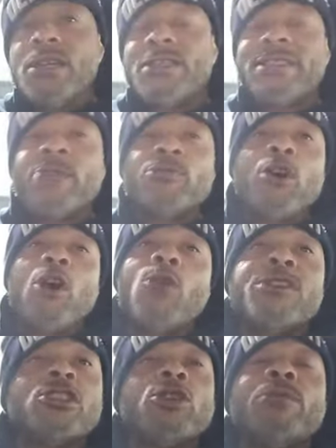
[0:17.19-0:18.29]
But they was
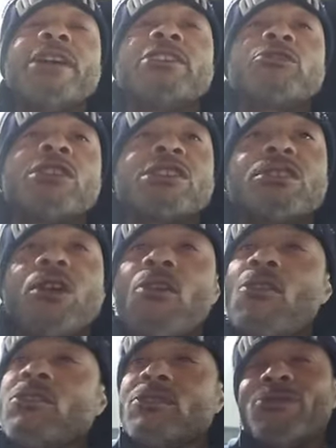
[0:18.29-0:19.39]
always on my dress
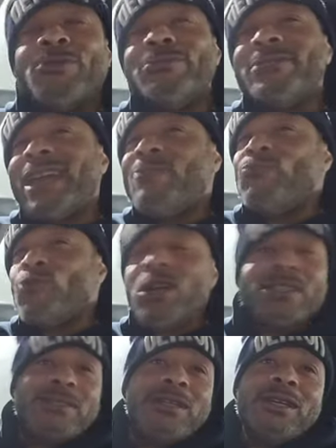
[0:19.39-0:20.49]
all from day one.